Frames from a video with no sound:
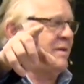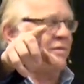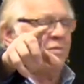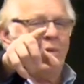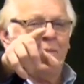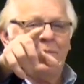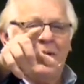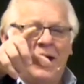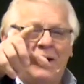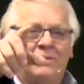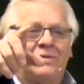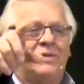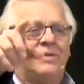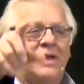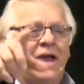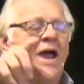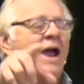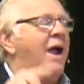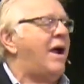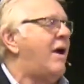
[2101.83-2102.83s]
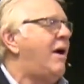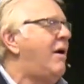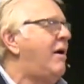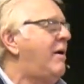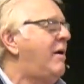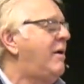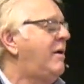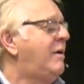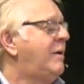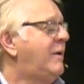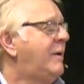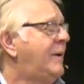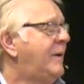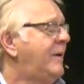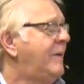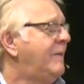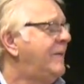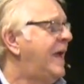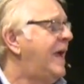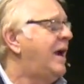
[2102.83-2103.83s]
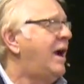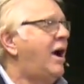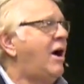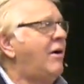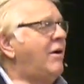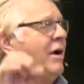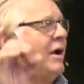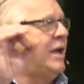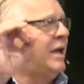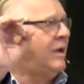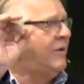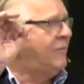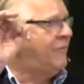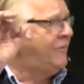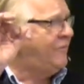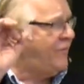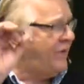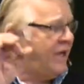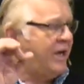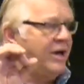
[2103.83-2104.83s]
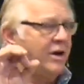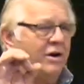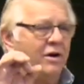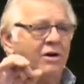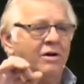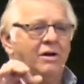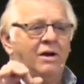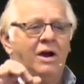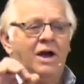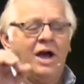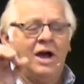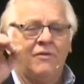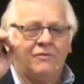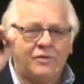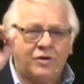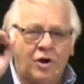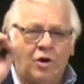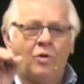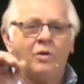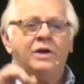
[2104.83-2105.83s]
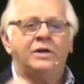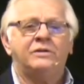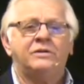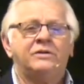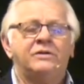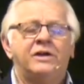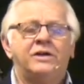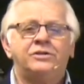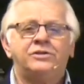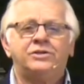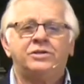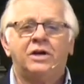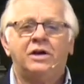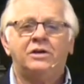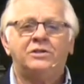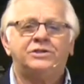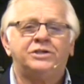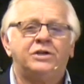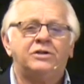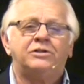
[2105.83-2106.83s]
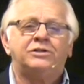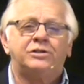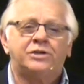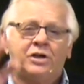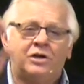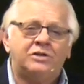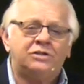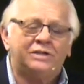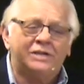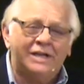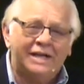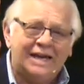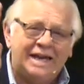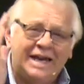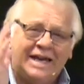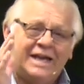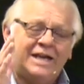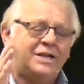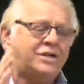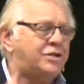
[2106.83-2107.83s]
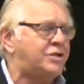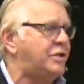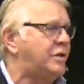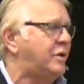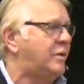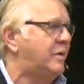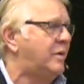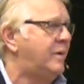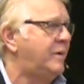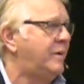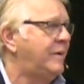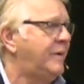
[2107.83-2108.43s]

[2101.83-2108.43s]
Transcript: of them out there that are in fear of going to their church. Your church needs you.